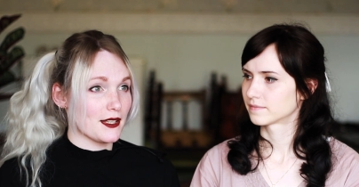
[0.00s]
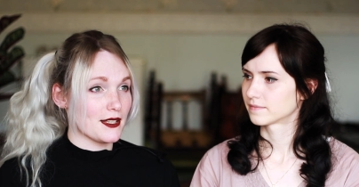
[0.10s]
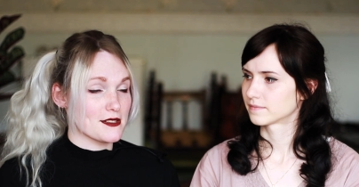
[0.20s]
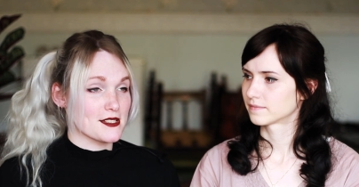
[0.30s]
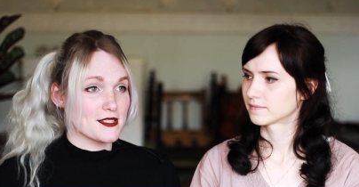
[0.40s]

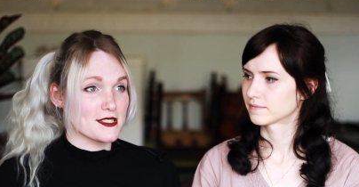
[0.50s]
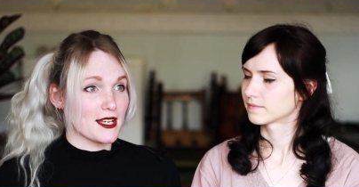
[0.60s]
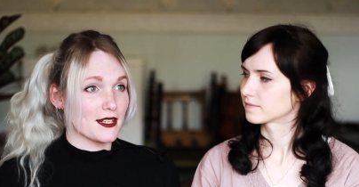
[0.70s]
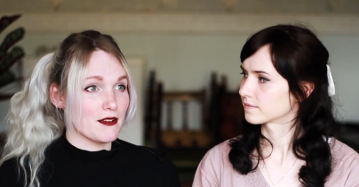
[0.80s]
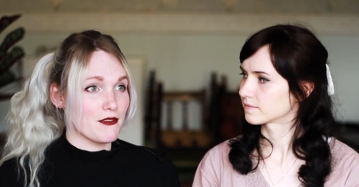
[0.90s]
Speaker 1: like as i
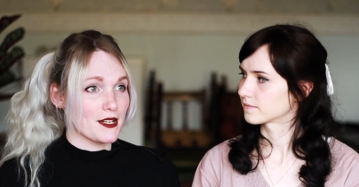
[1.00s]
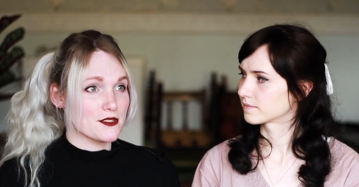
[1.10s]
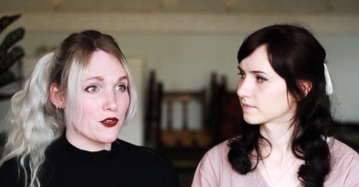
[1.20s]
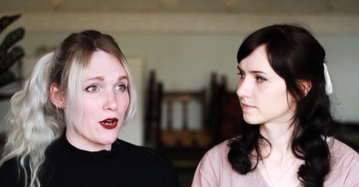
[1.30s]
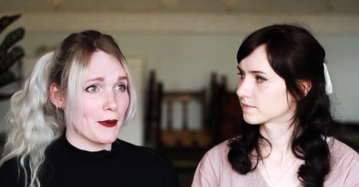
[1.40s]
said i've
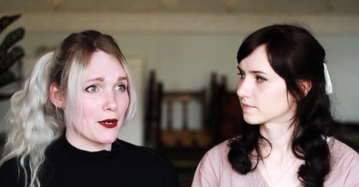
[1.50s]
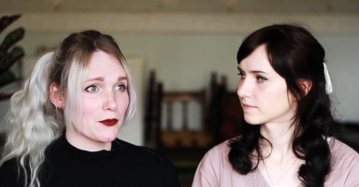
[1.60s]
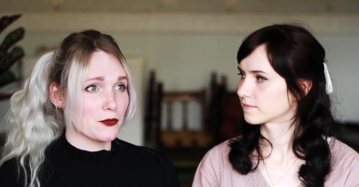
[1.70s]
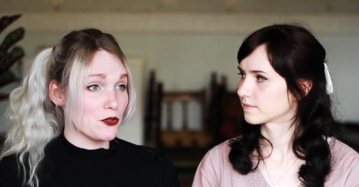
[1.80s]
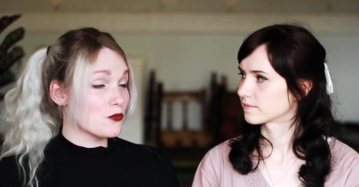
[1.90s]
had to come
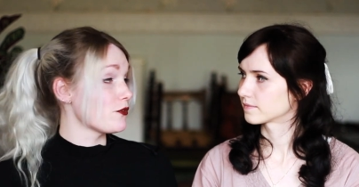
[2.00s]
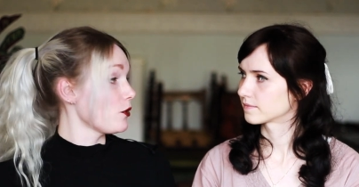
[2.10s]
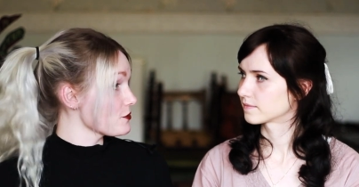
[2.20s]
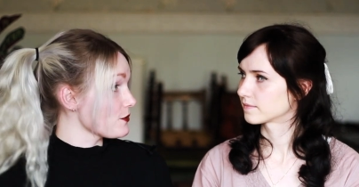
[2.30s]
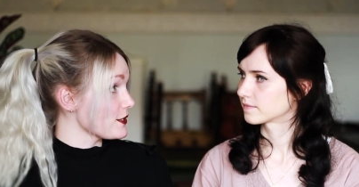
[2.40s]
out
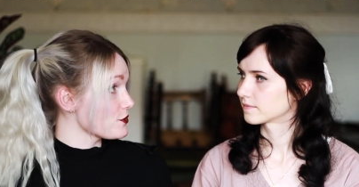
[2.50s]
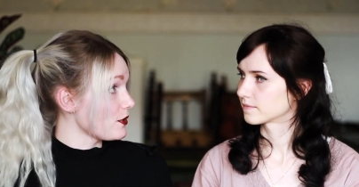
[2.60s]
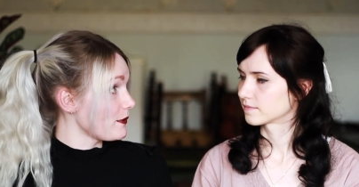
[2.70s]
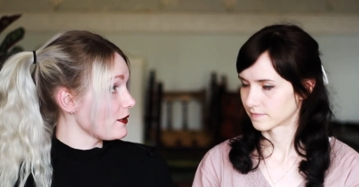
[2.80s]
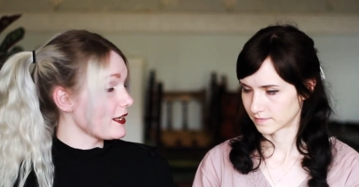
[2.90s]
you've also had
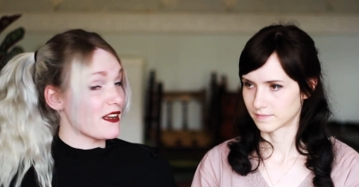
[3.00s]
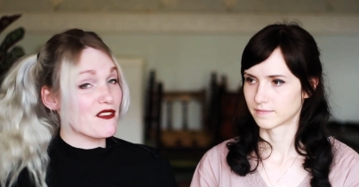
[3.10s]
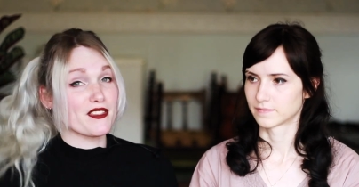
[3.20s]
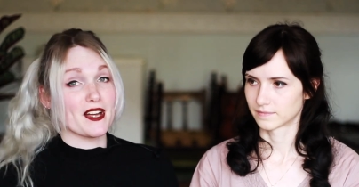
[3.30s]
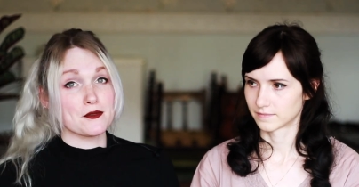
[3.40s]
to come out like
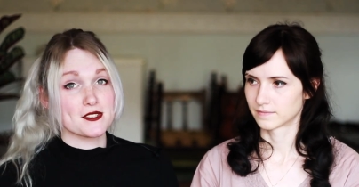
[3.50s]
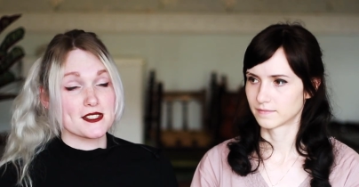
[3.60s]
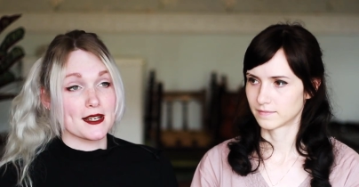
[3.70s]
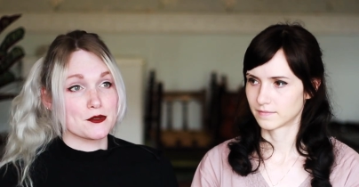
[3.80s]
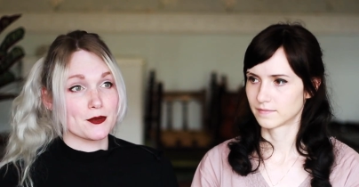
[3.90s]
a
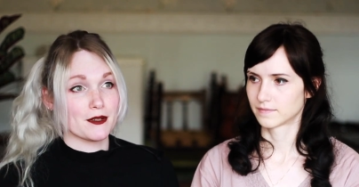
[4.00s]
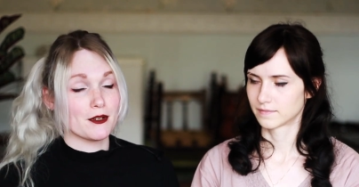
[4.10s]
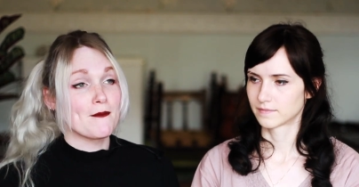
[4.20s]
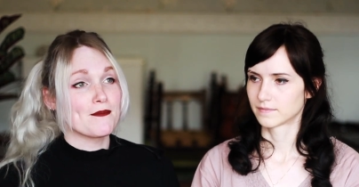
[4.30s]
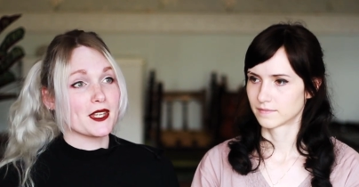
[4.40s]
thousand times
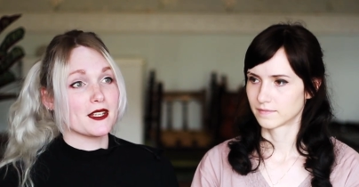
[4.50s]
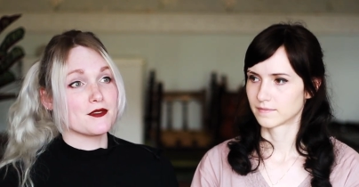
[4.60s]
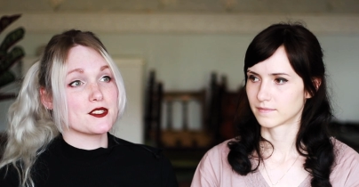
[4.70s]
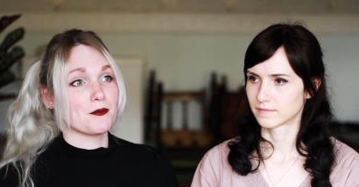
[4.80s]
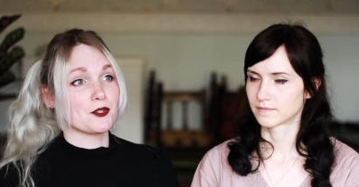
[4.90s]
whenever
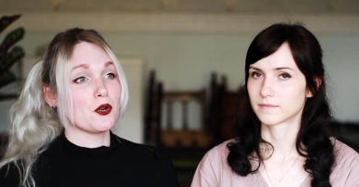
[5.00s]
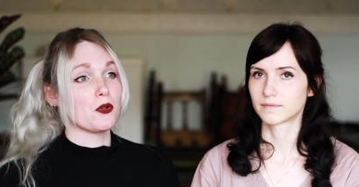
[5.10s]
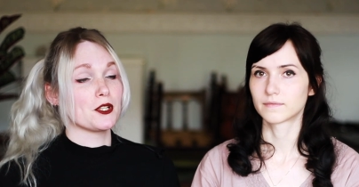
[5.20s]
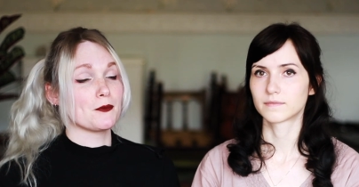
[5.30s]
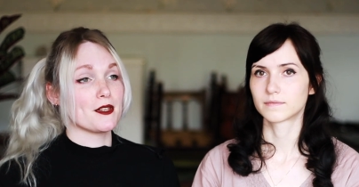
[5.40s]
like if it's someone
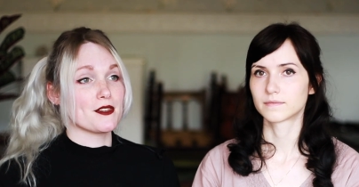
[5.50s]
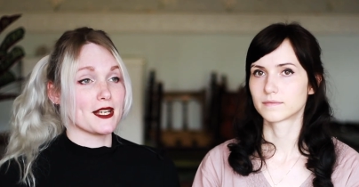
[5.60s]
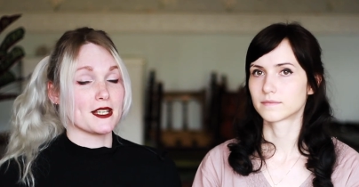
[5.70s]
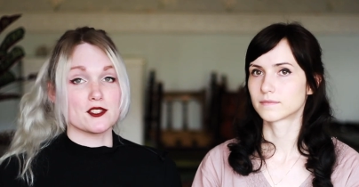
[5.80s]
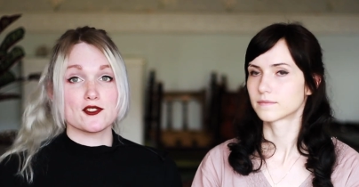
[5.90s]
calling
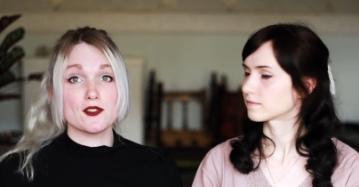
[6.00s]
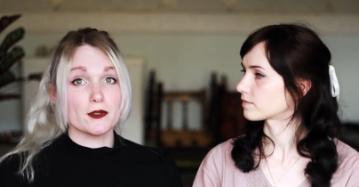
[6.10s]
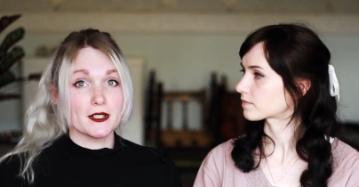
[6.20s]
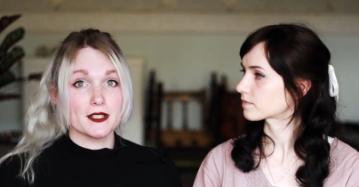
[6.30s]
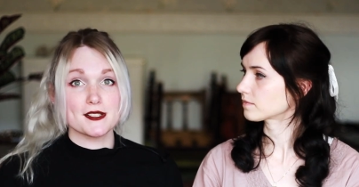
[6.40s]
with like
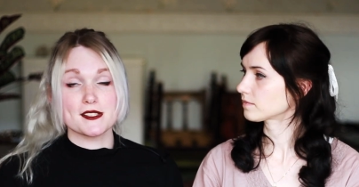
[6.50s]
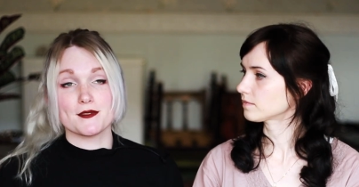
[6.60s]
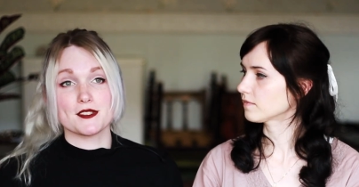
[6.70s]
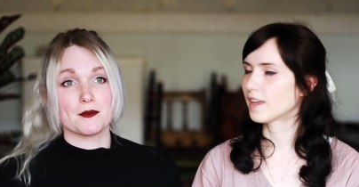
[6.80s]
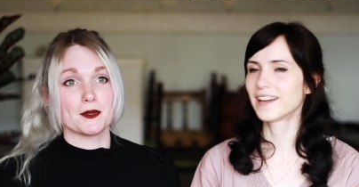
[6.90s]

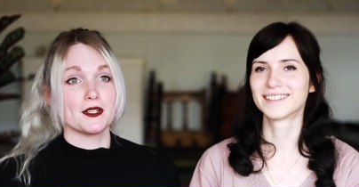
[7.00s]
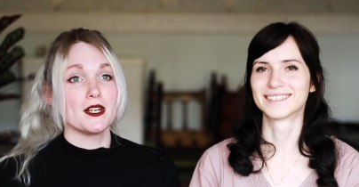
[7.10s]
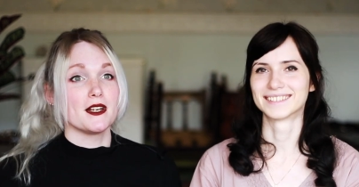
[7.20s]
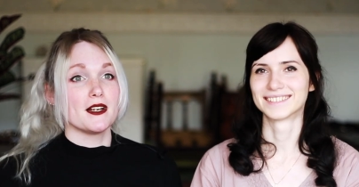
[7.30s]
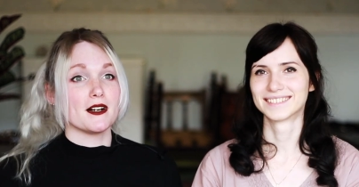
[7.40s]
insurance if it's
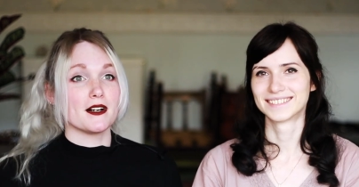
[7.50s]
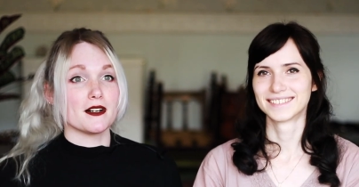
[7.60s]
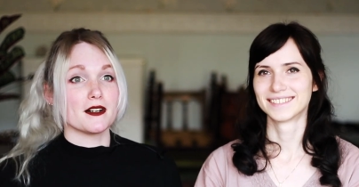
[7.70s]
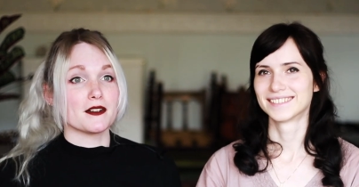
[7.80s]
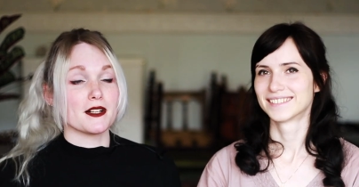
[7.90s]
someone yeah.
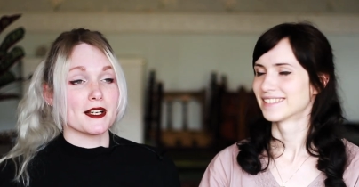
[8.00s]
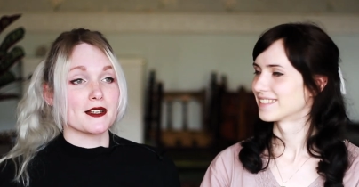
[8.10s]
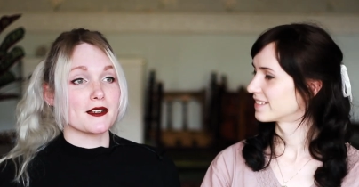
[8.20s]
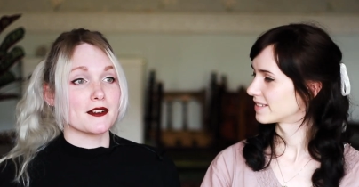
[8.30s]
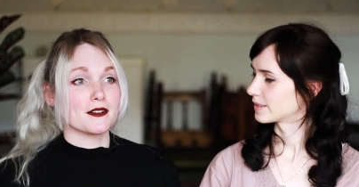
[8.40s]
uh,
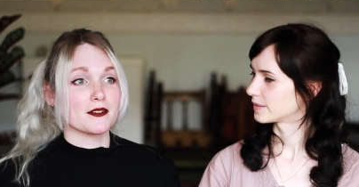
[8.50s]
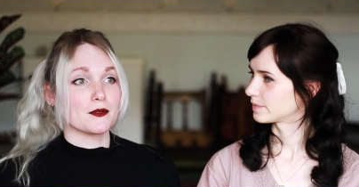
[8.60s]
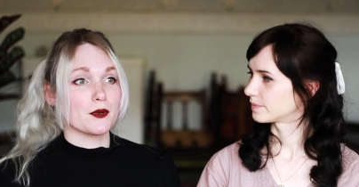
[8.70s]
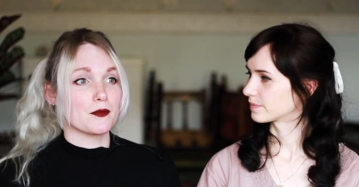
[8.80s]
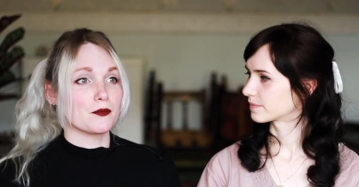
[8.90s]
like uh,